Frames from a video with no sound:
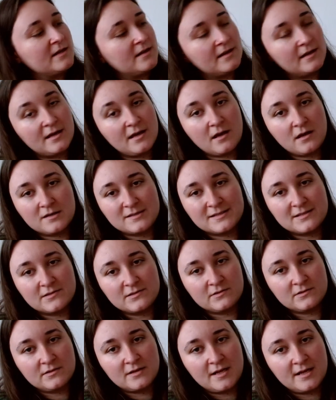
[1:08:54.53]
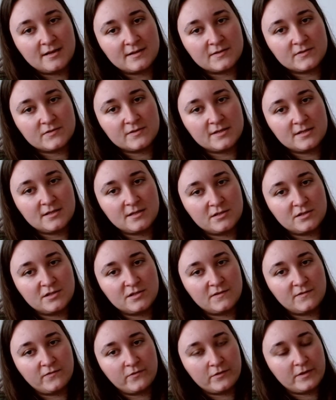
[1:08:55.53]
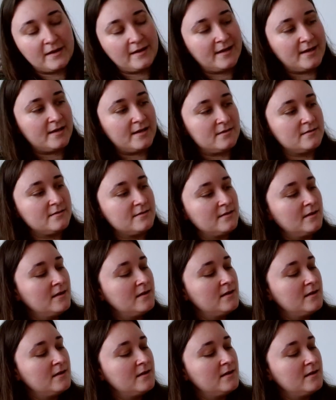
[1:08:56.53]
and cast on extra stitches for the hand,